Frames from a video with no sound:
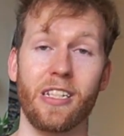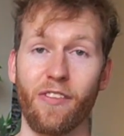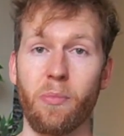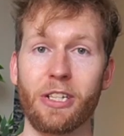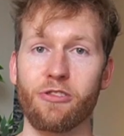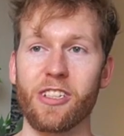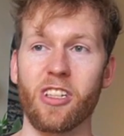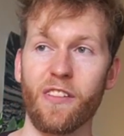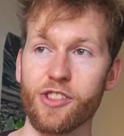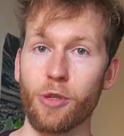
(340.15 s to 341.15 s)
different metrics
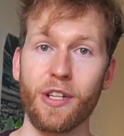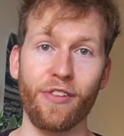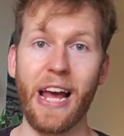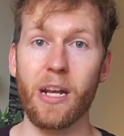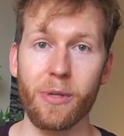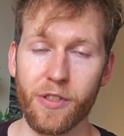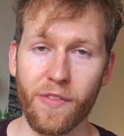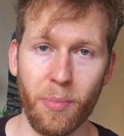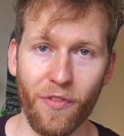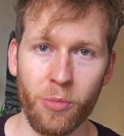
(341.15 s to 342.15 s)
kind of show different elements of
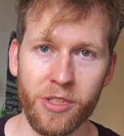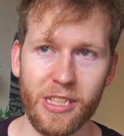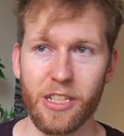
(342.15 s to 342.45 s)
the performance,